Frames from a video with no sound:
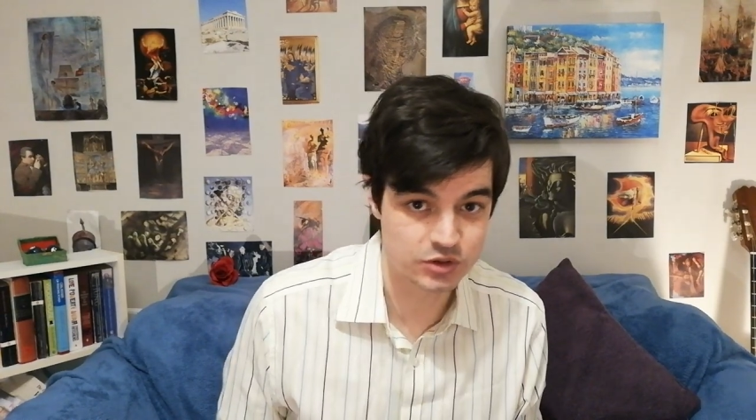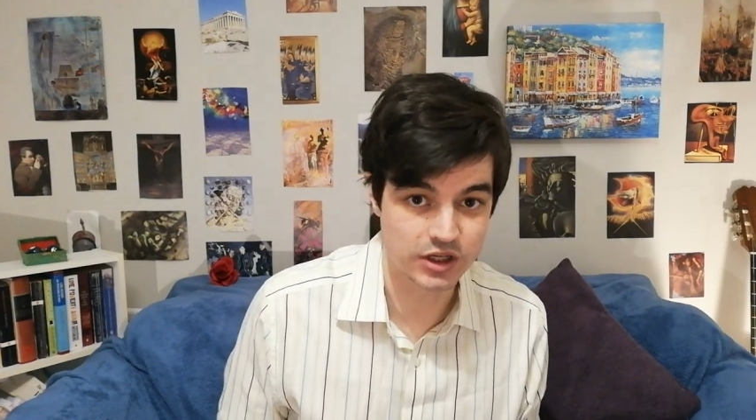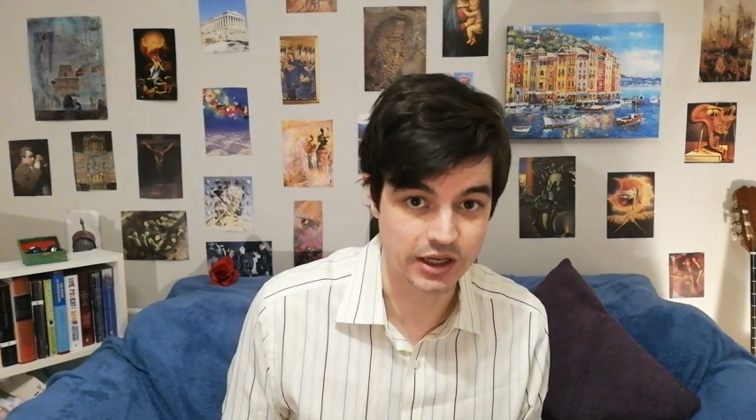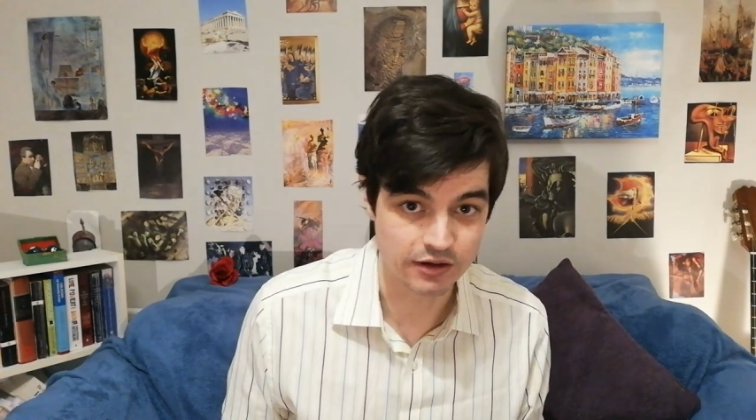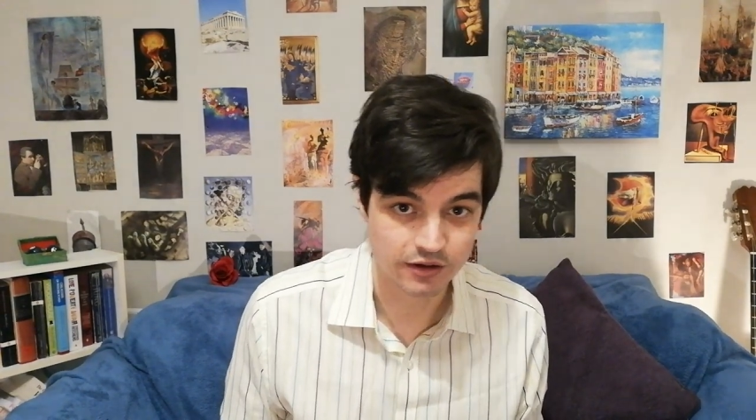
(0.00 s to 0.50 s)

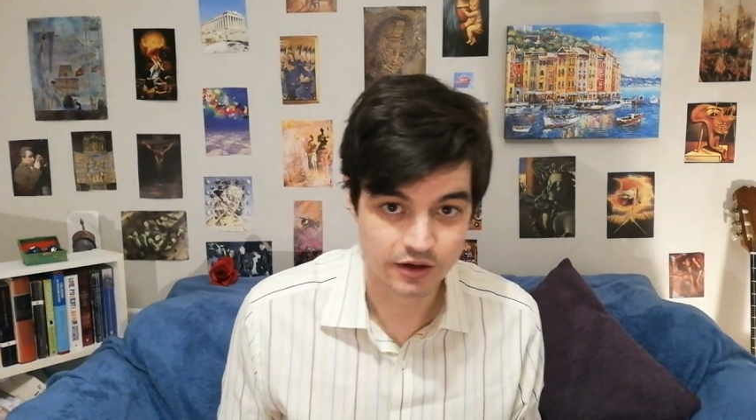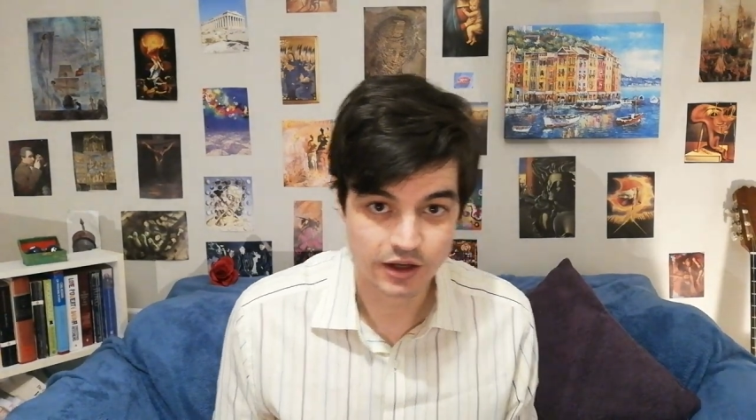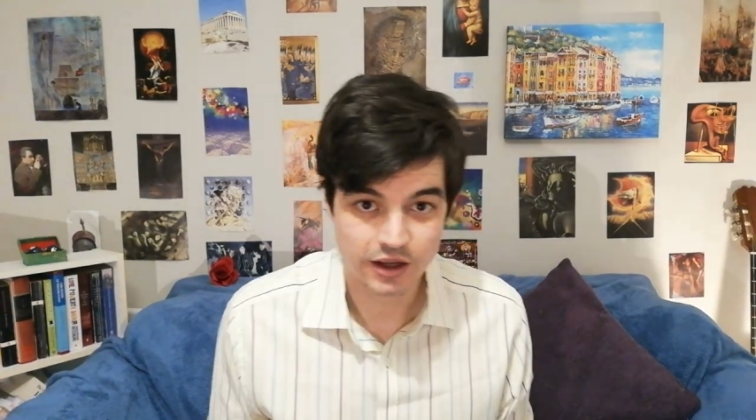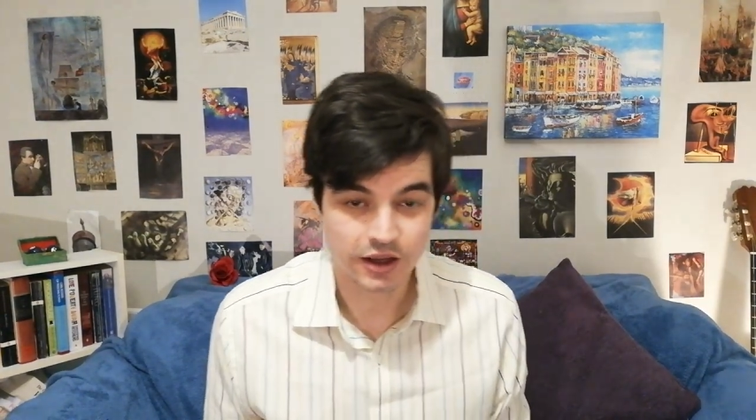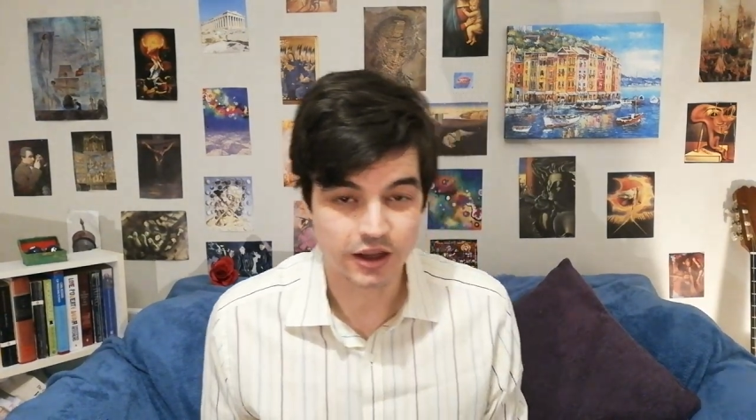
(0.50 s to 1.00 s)
tight,
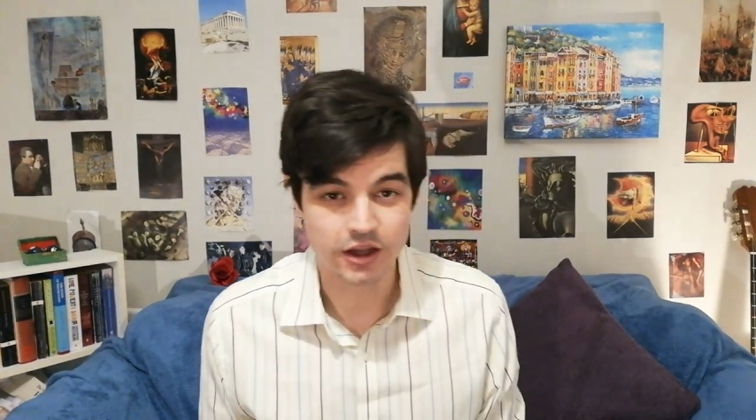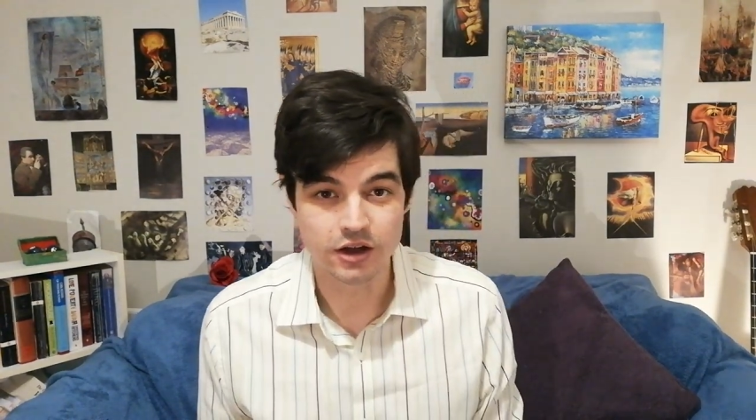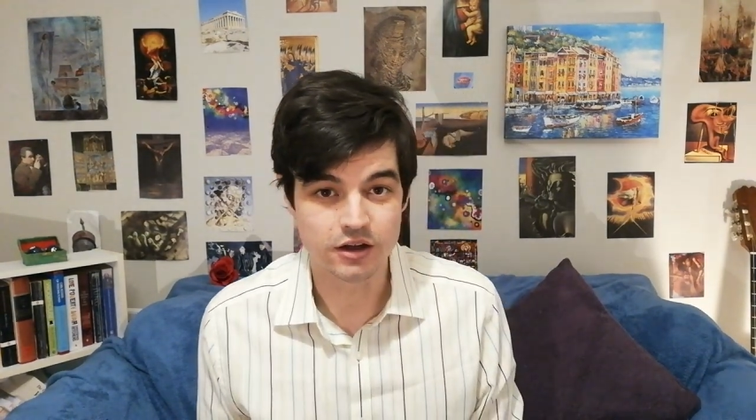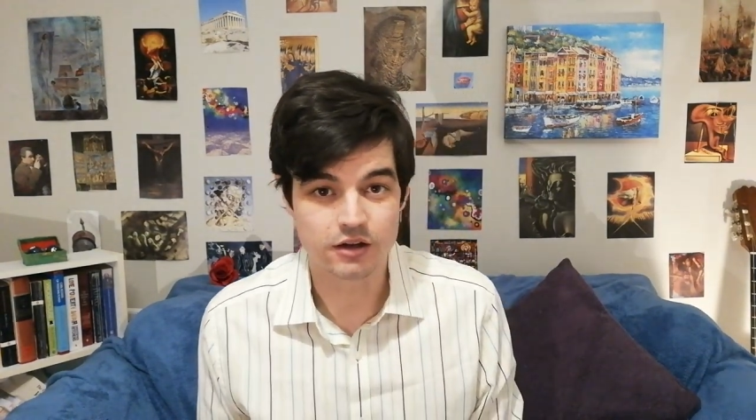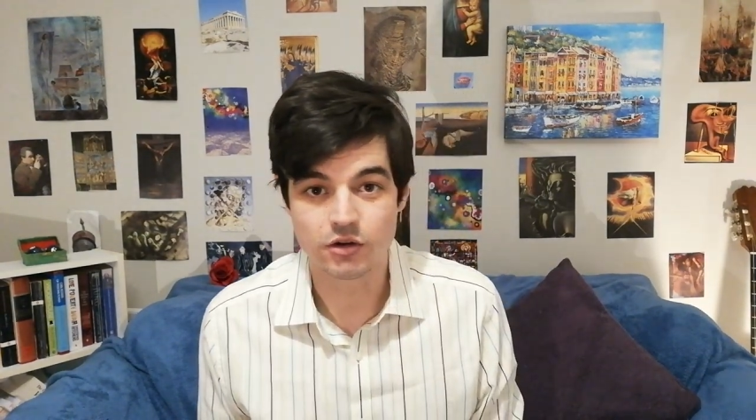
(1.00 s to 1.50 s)

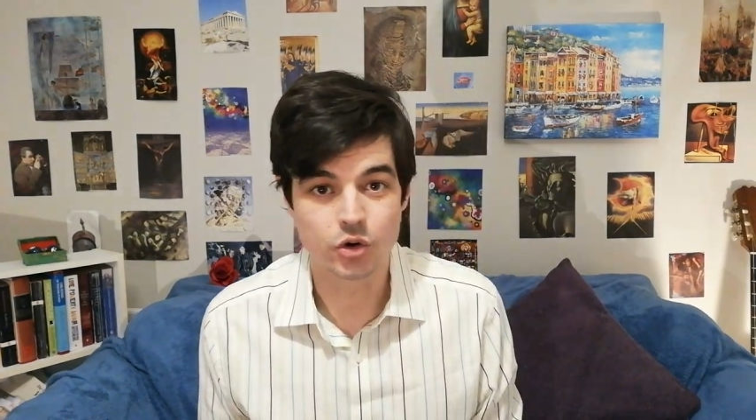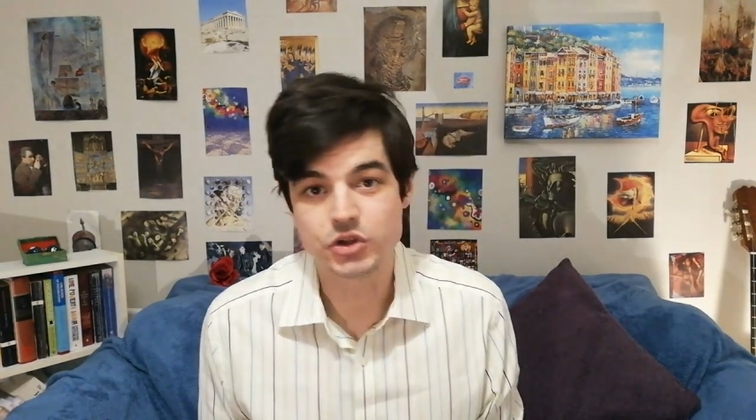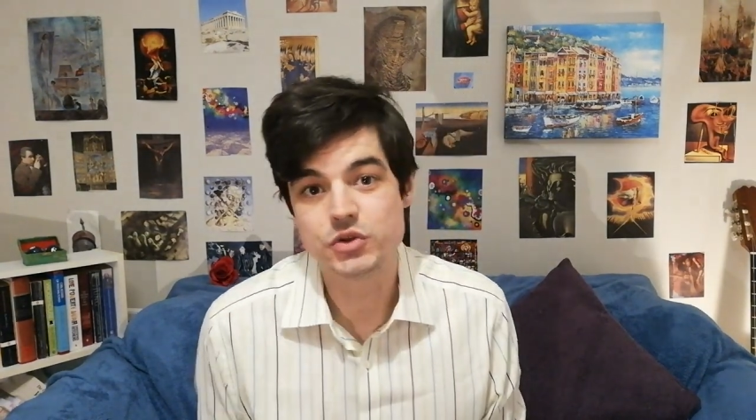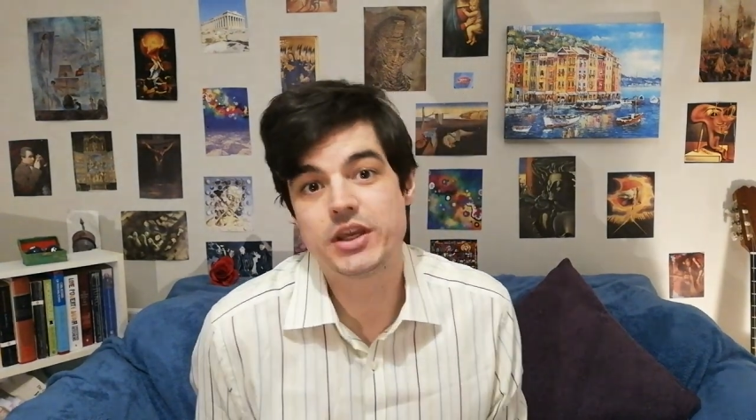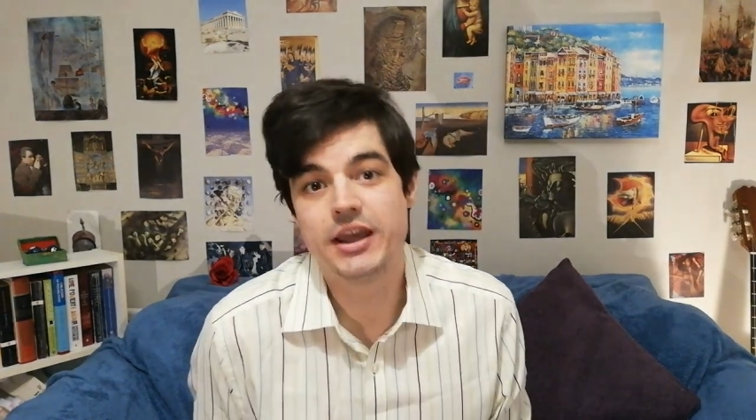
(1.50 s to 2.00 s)
or
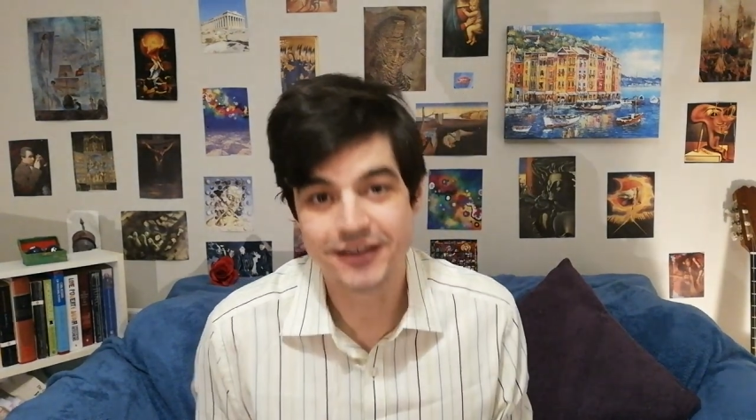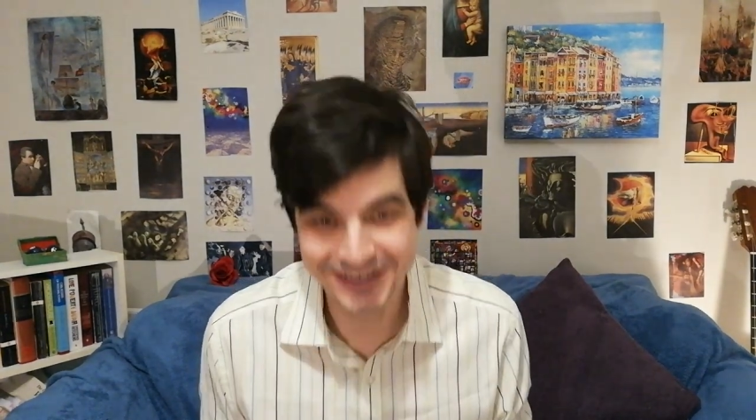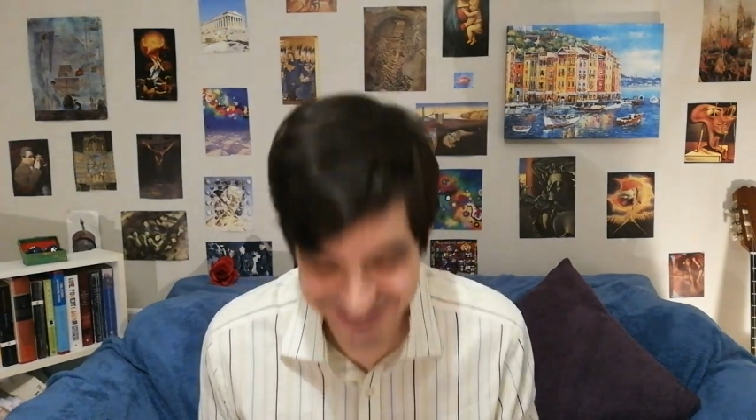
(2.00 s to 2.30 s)
you get